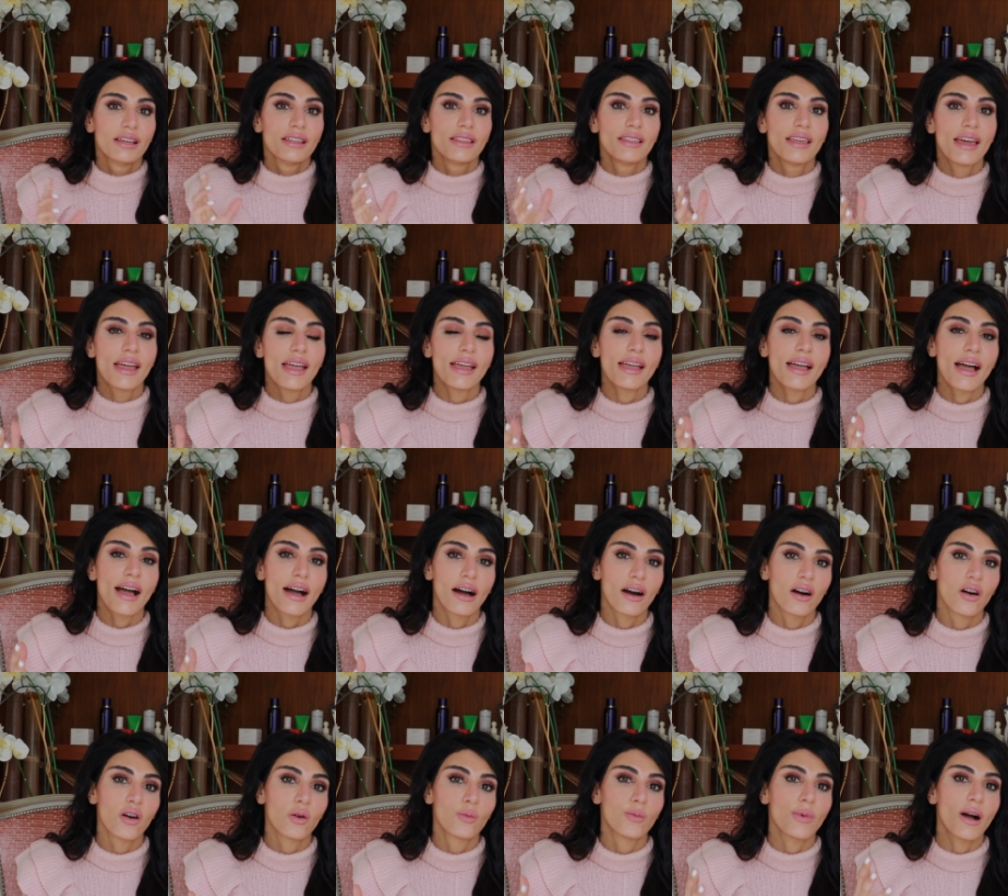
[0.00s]
they
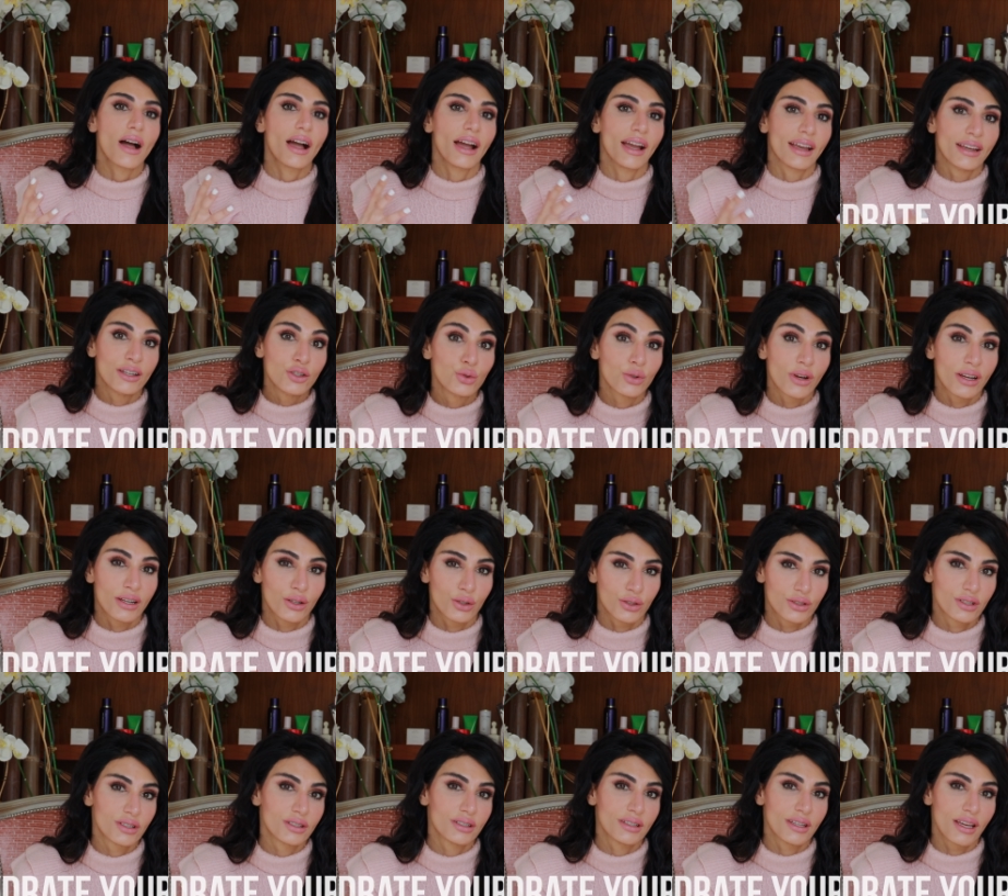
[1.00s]
help hydrate your
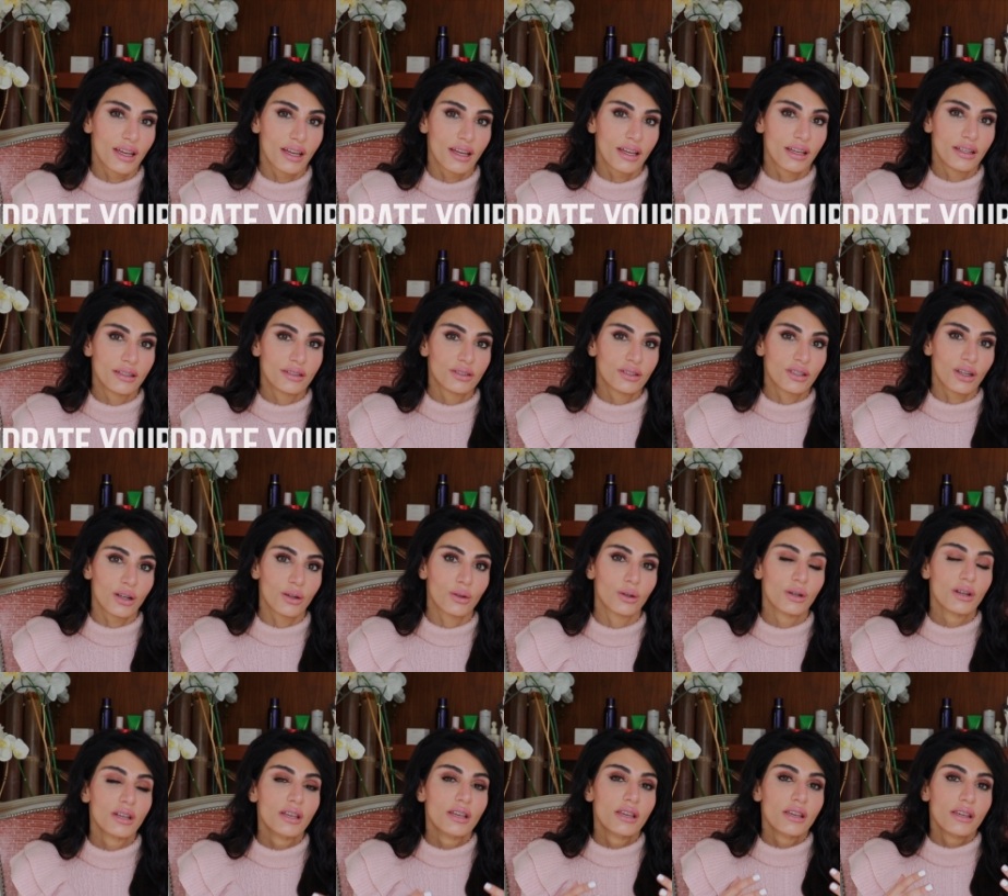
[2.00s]
skin, so